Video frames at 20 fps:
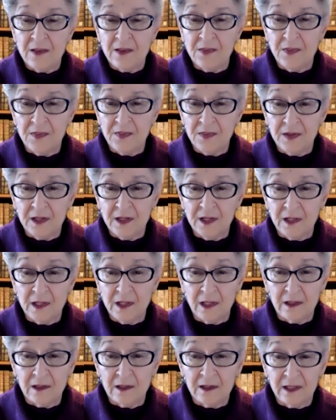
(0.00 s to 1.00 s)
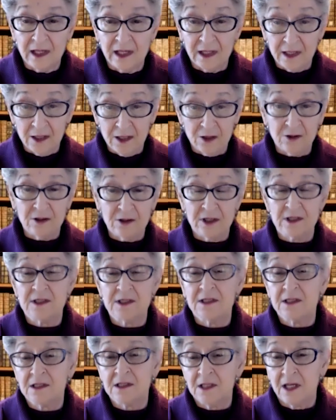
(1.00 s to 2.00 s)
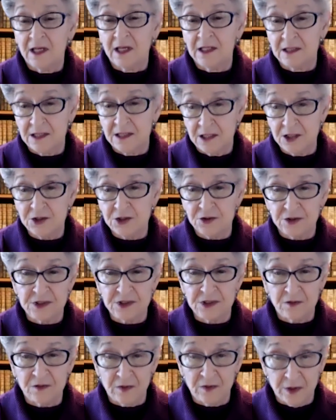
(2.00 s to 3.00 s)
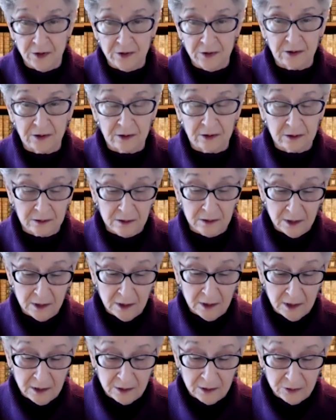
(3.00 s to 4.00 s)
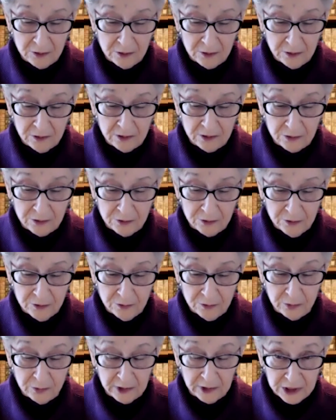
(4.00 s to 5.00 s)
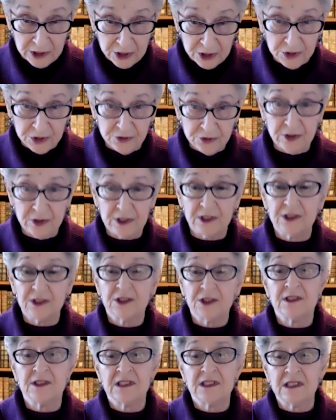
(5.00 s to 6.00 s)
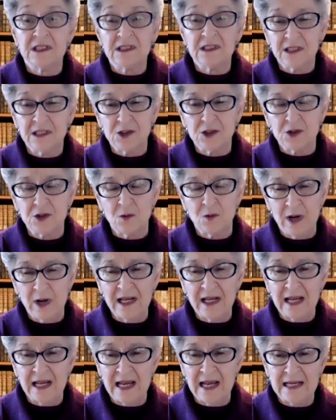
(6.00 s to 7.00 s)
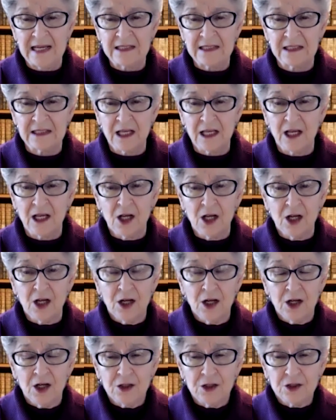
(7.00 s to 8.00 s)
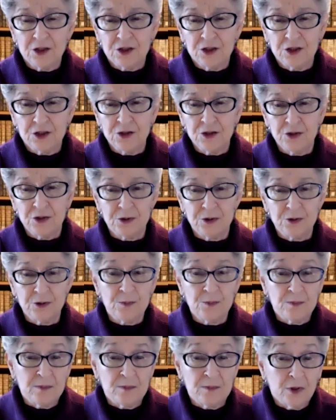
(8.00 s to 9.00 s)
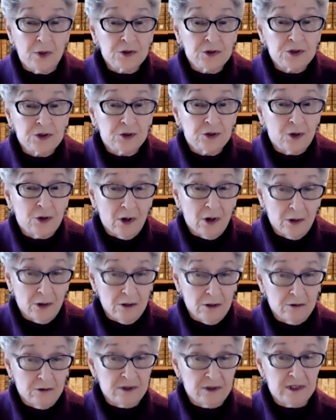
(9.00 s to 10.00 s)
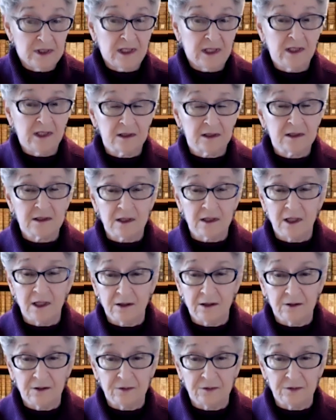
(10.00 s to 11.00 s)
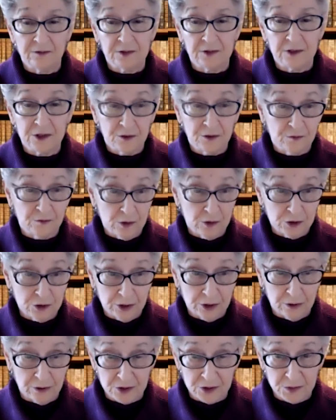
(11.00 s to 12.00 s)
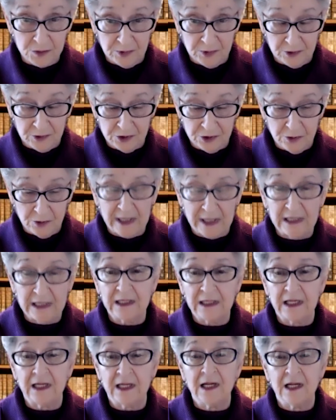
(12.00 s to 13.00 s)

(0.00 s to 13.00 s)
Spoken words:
the adherents and teachers of other religious traditions in such a way as to bolster our own sense of devotional spirituality.